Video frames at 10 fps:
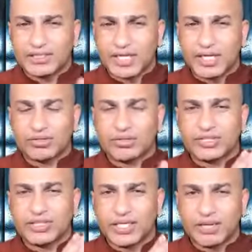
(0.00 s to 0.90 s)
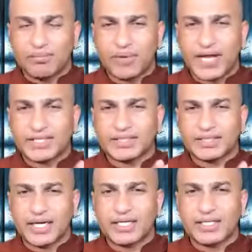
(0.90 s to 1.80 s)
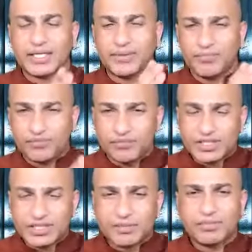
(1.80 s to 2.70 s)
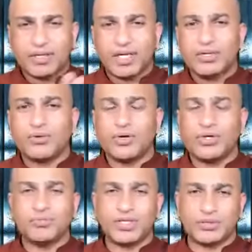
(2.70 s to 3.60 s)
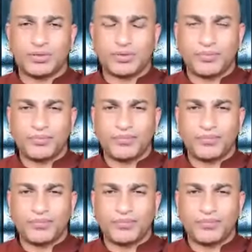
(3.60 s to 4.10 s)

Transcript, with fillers: generosity, compassion, and the wisdom, it going to be thought.